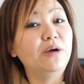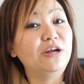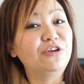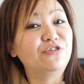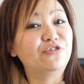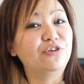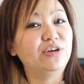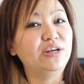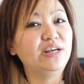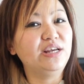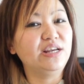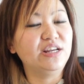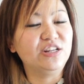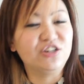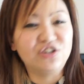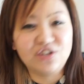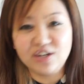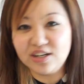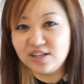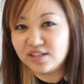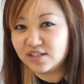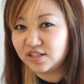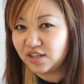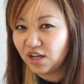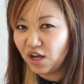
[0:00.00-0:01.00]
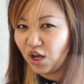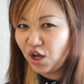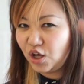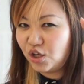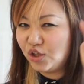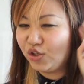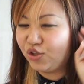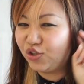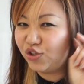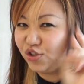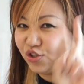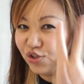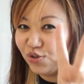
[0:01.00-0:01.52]
battery in just
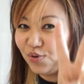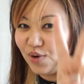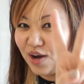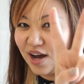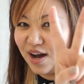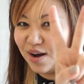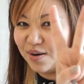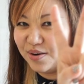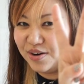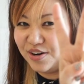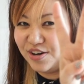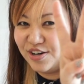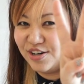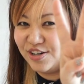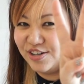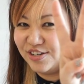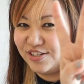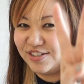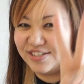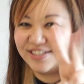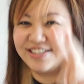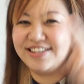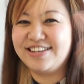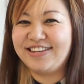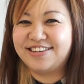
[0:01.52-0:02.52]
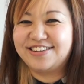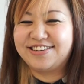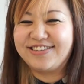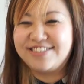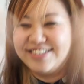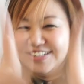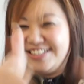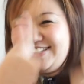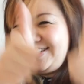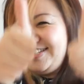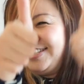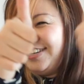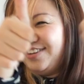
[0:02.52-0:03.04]
2 hours.
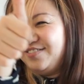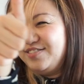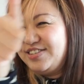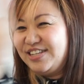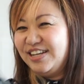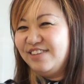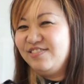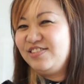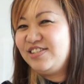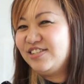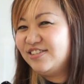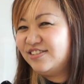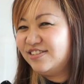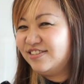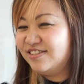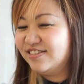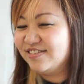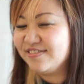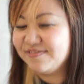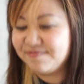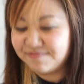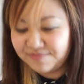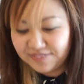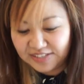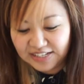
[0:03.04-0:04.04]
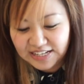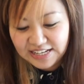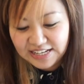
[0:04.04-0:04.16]
Good job, Samsung!